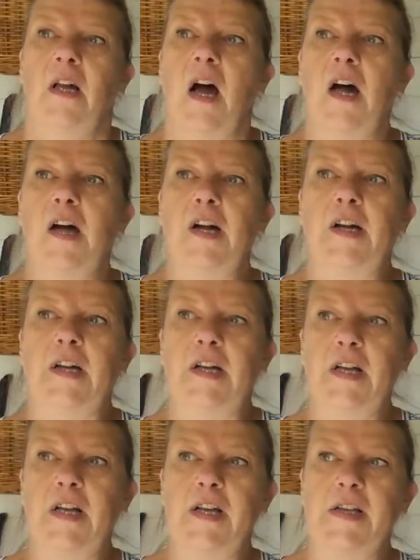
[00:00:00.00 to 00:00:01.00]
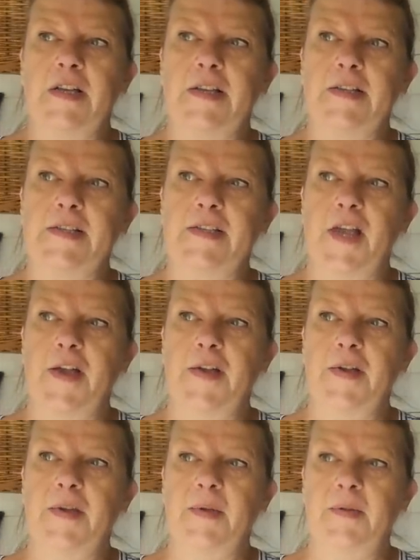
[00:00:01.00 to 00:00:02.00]
Uh,
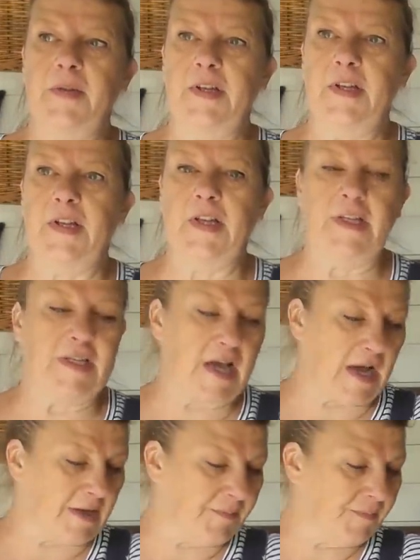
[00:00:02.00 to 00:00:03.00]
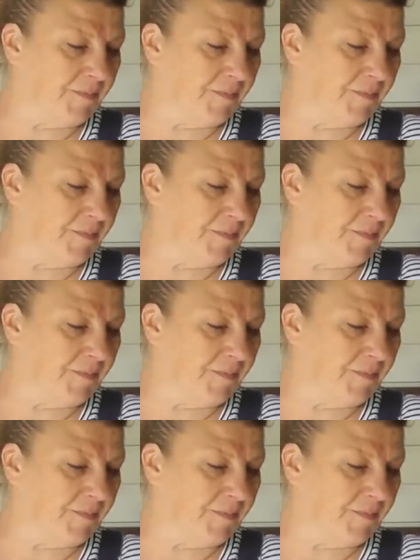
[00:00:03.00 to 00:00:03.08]
so, yeah,